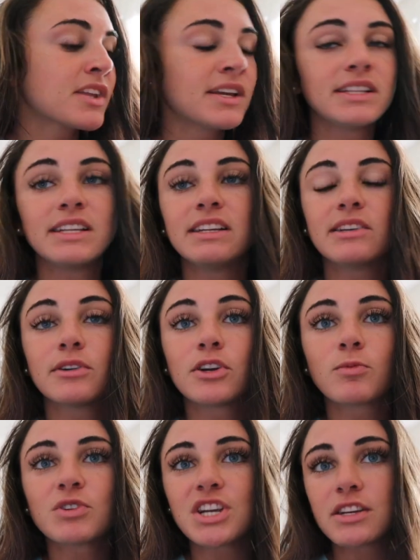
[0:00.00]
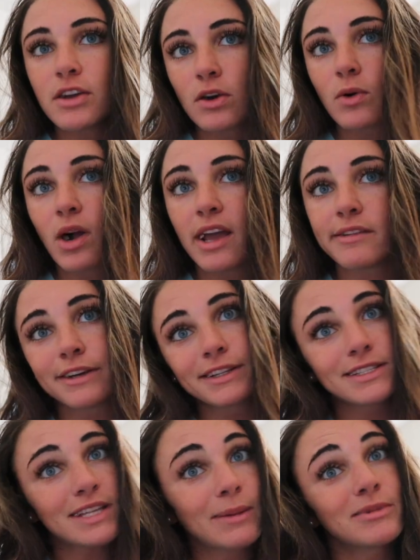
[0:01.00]
cleaning room, which I know I have all
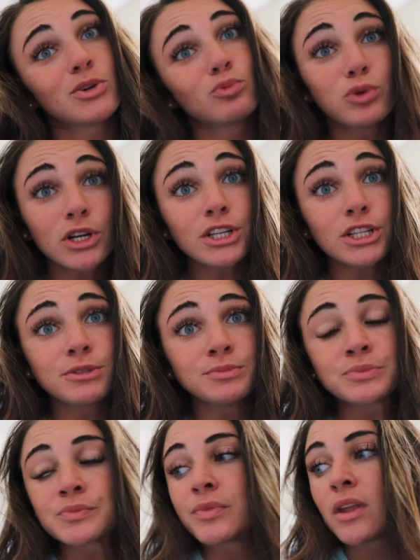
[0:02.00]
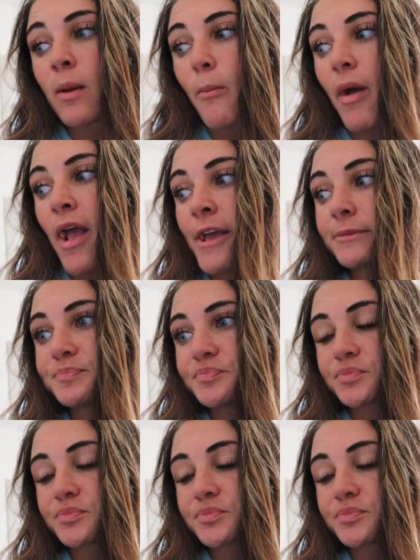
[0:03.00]
the time in the world, but